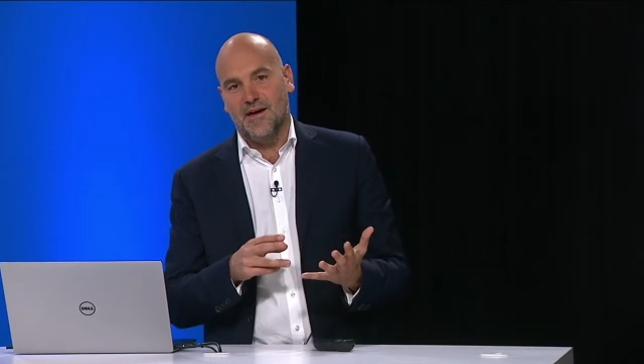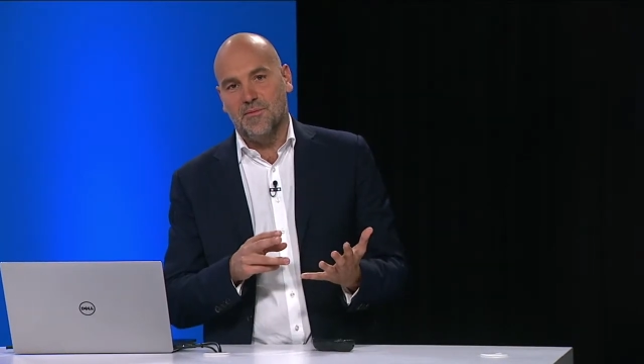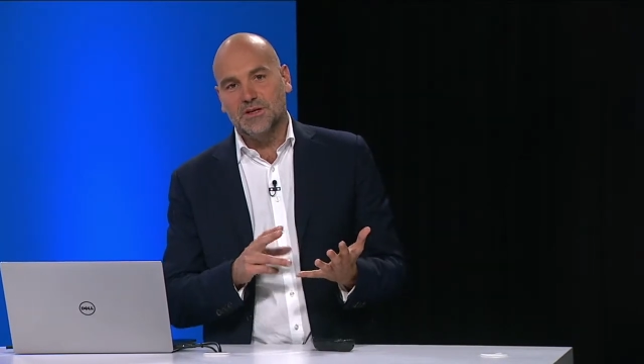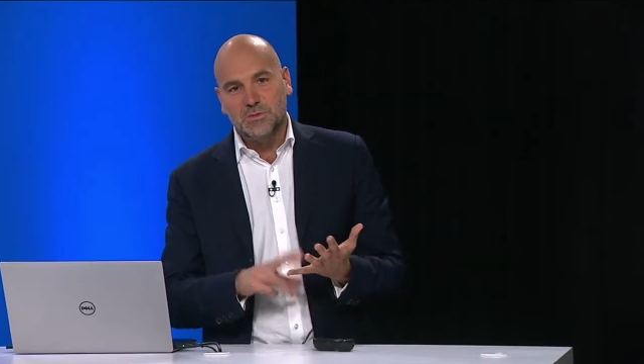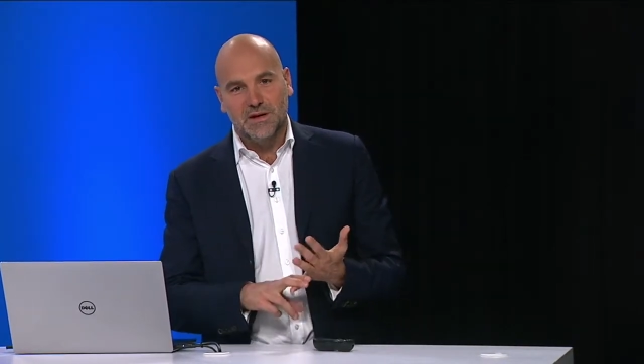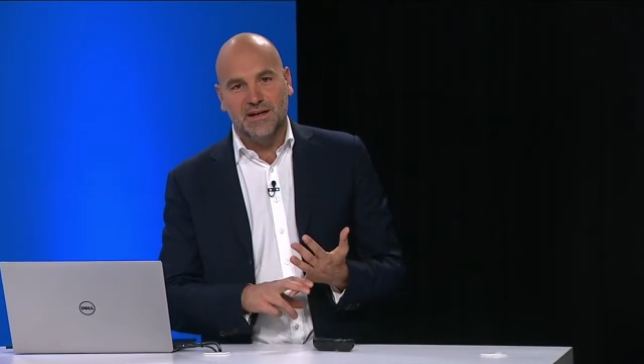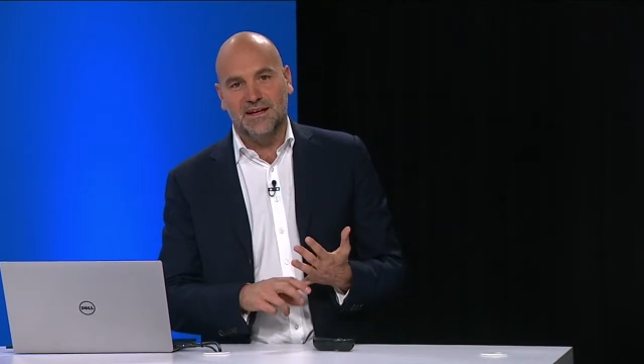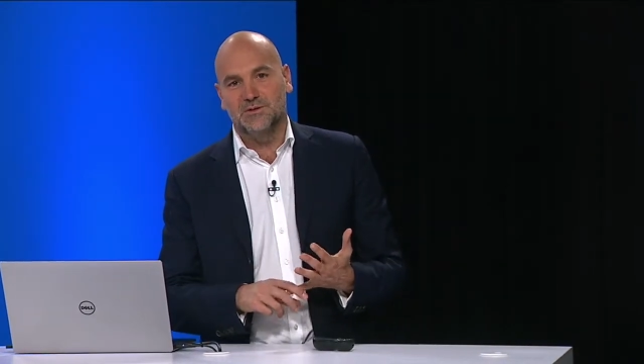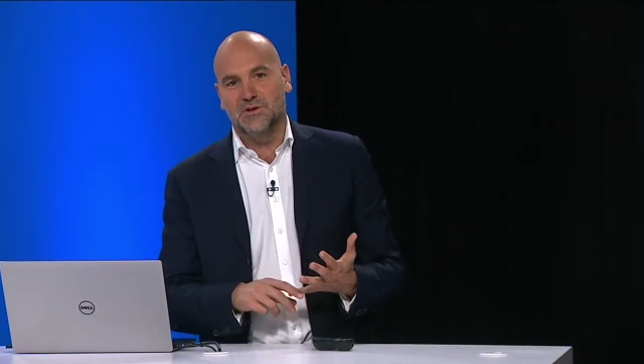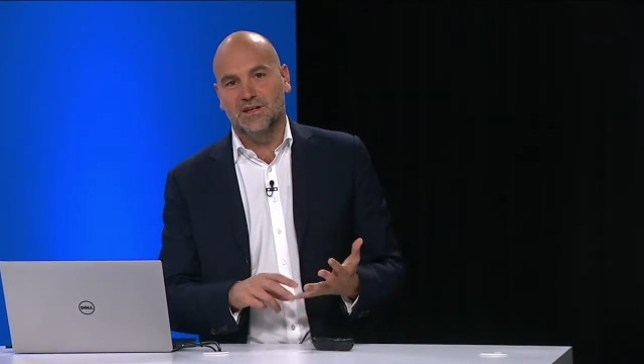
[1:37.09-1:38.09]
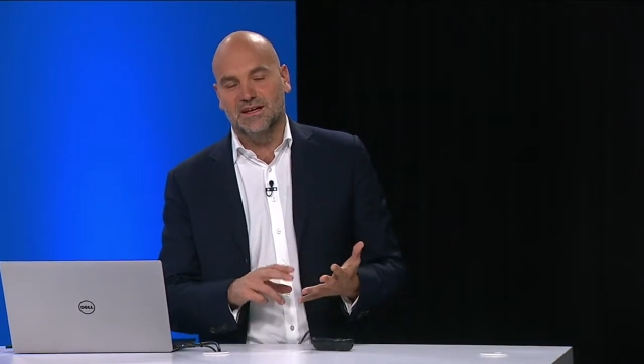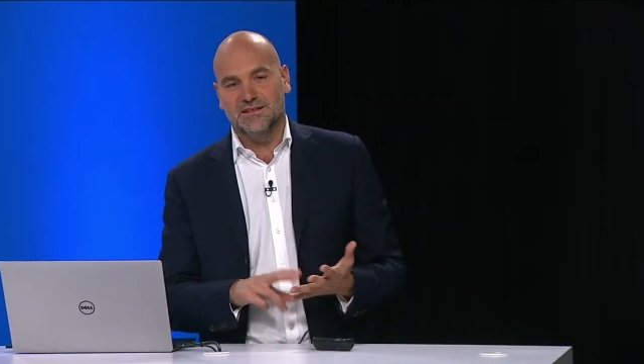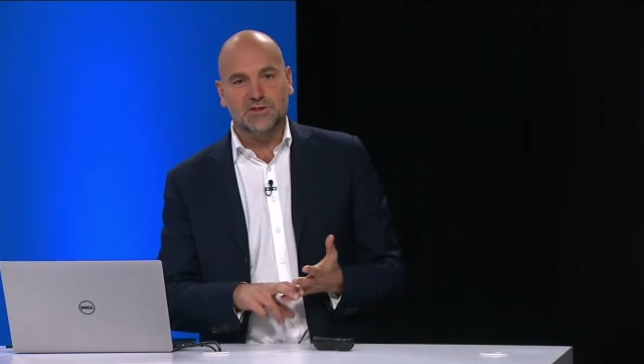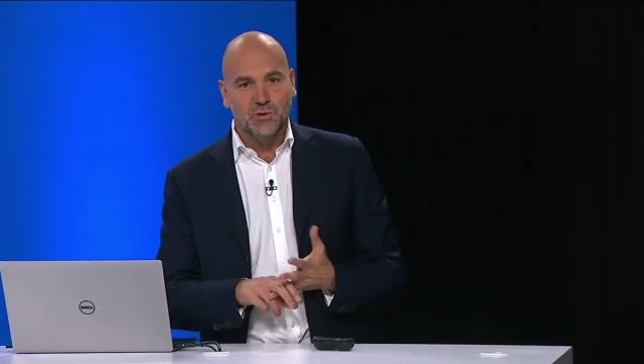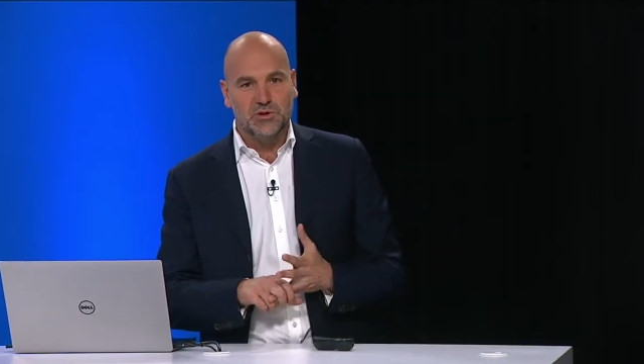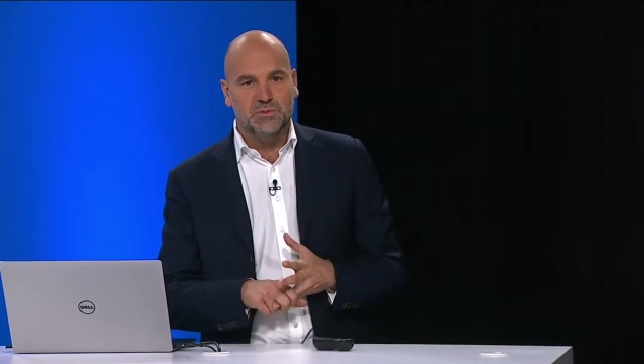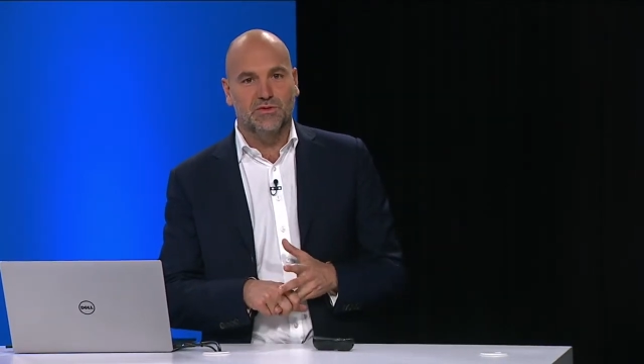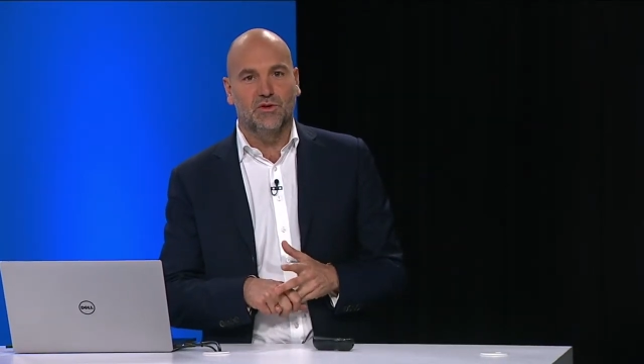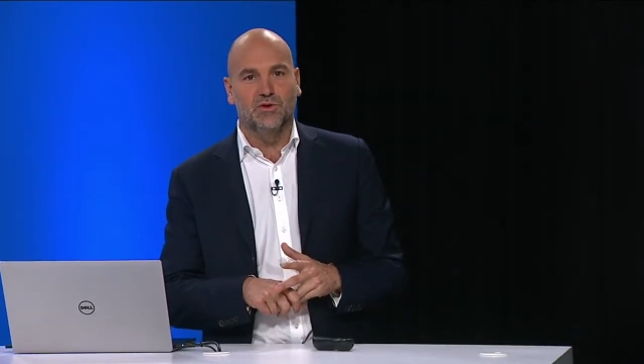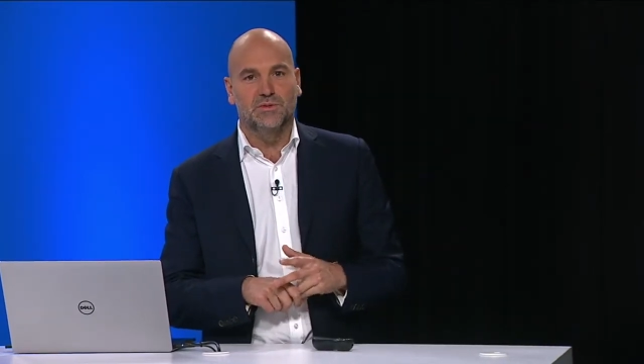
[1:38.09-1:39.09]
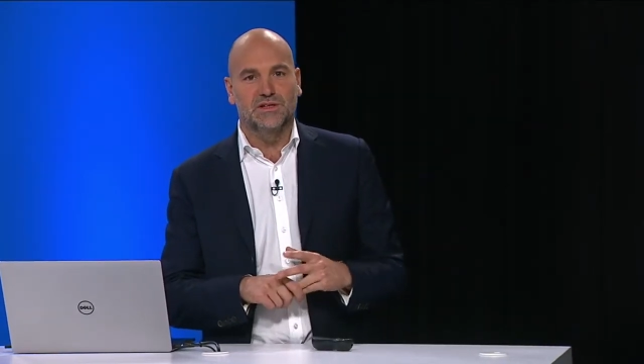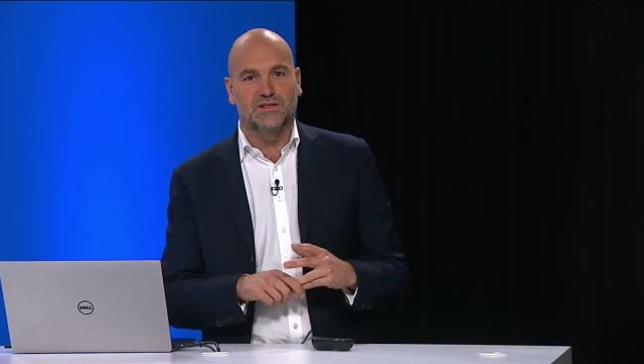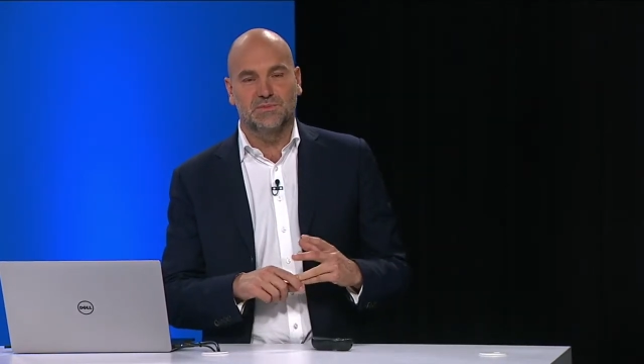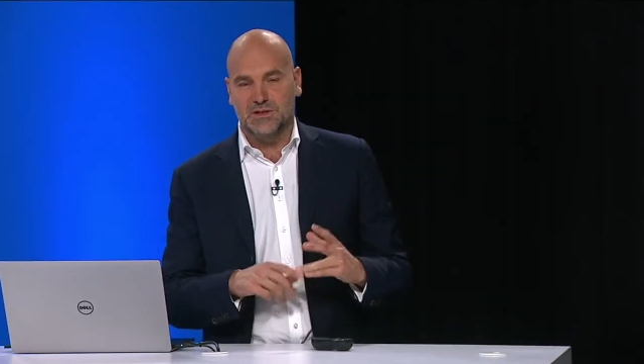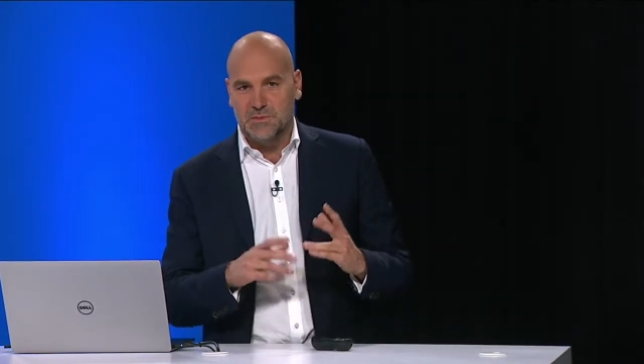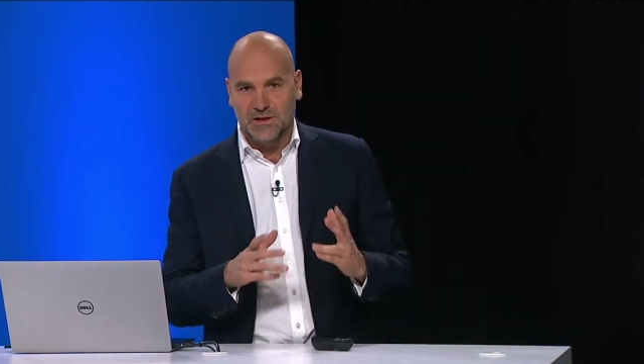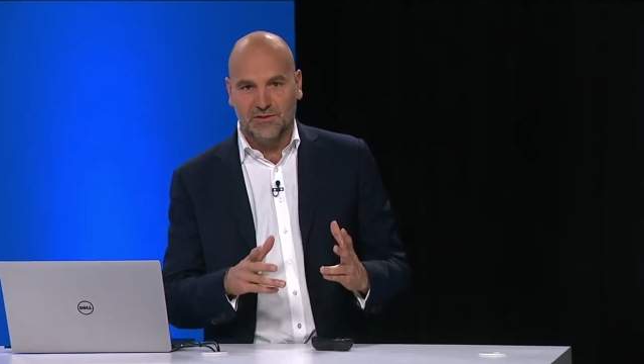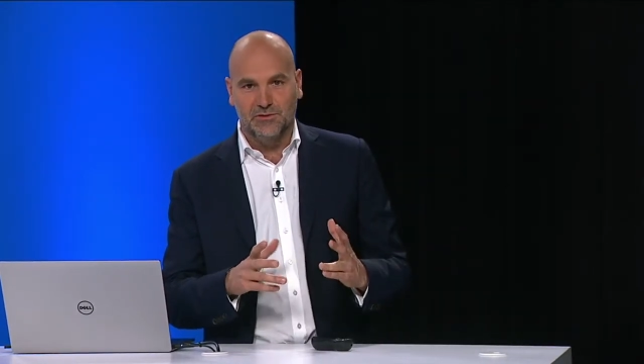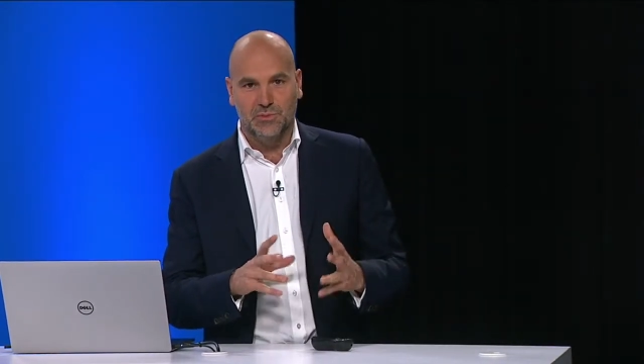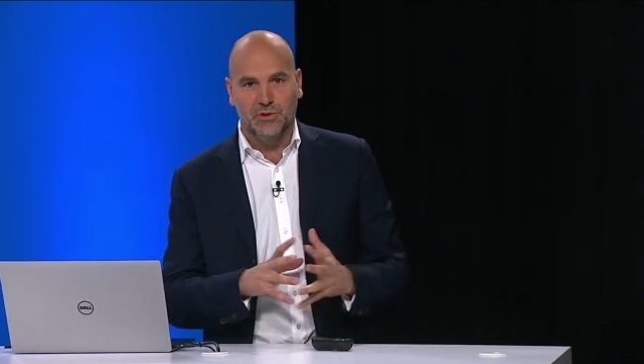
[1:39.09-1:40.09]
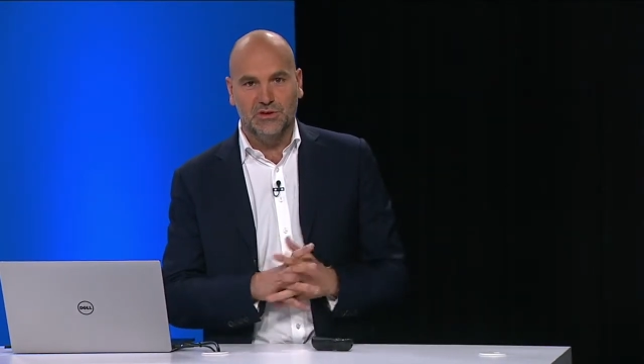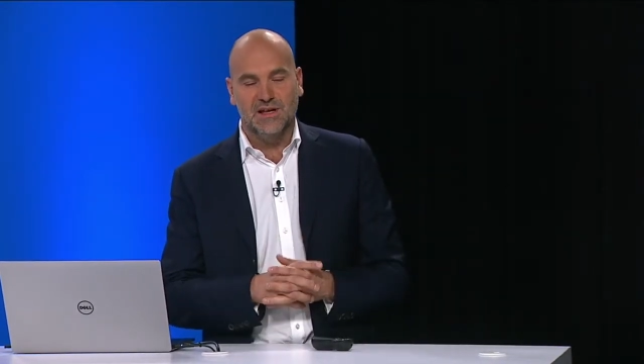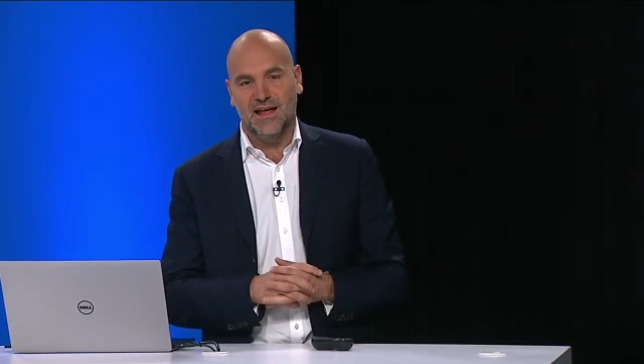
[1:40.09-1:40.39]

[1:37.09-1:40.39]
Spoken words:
much better networking and storage performance, much better throughput,